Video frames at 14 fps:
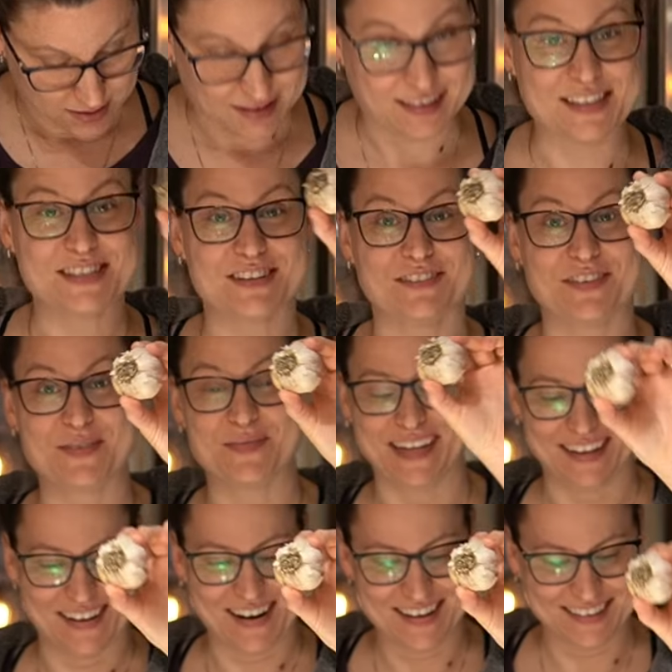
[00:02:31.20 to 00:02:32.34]
These are from my
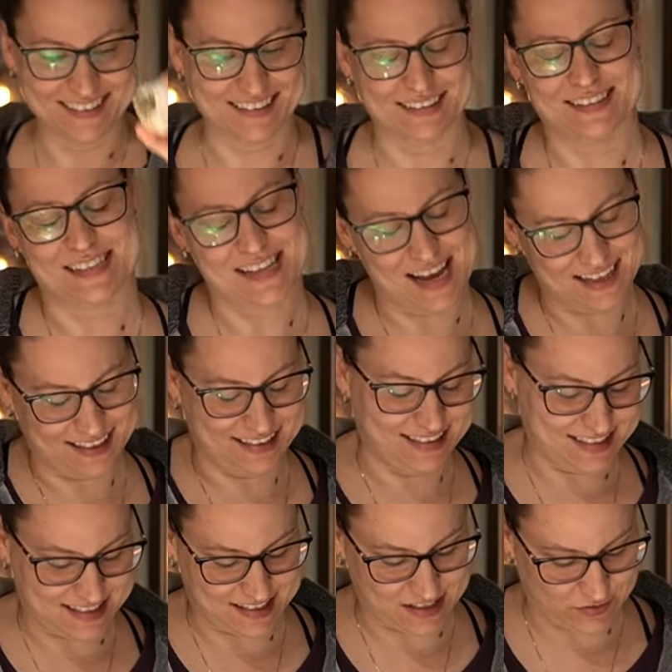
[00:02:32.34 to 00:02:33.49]
garden. Sadly,
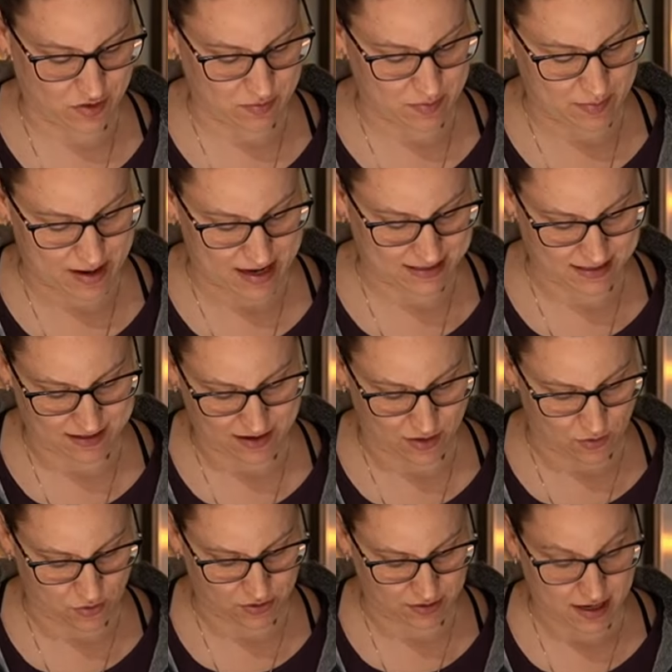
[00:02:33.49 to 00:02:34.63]
this is from a basket I
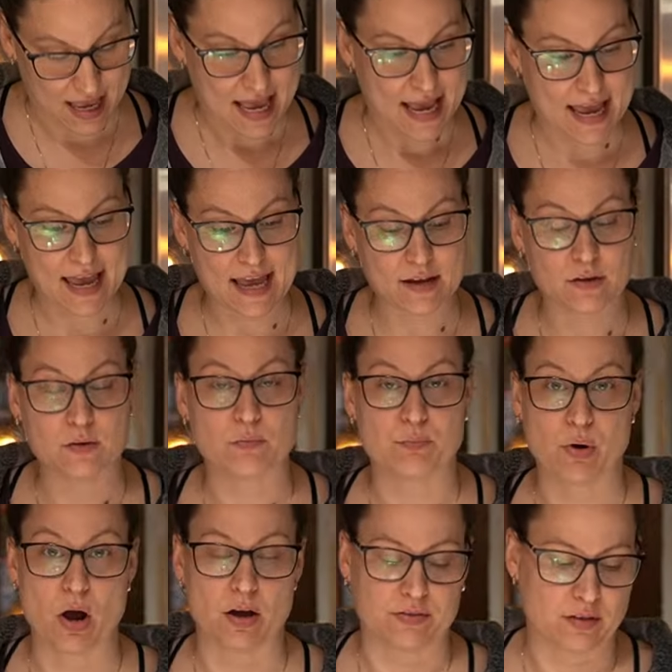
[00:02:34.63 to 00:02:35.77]
ordered. And
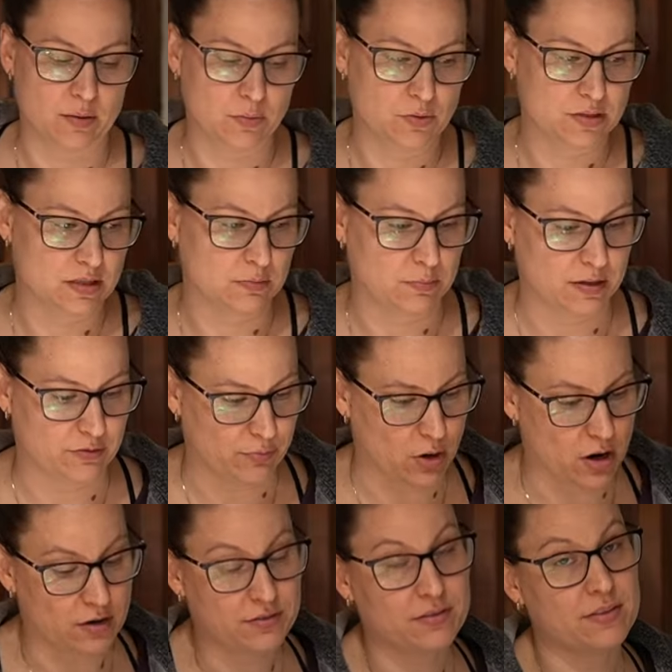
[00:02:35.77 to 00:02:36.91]
broth. I'm using beef
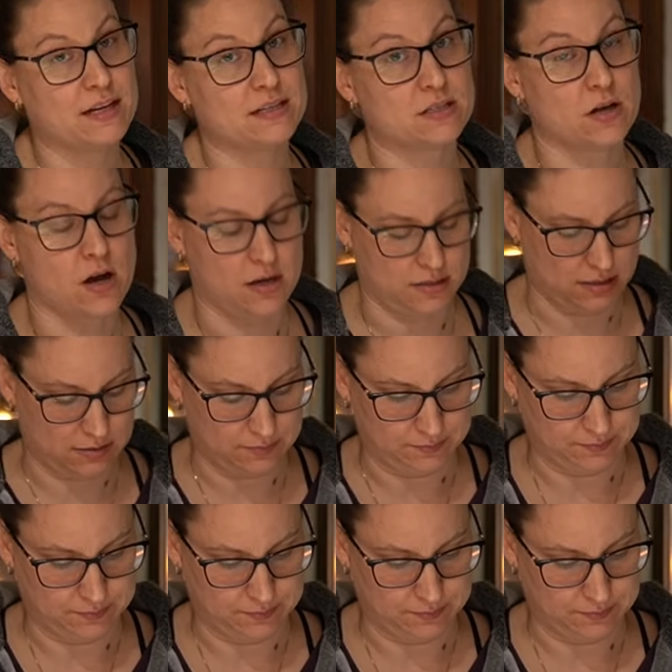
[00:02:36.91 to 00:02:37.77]
broth that is hot.